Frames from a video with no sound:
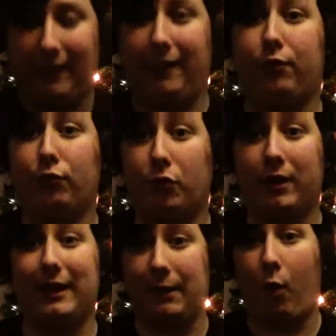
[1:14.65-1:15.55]
it's
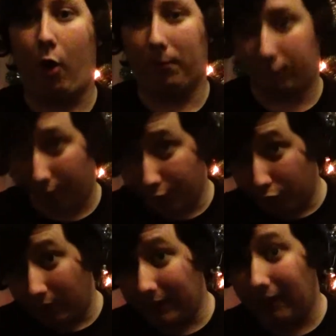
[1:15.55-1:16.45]
really warm, so I
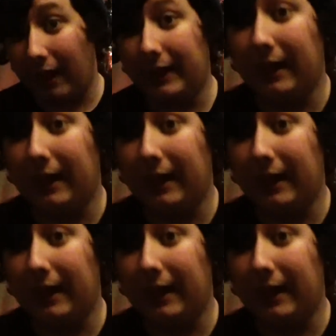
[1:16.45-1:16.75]
really like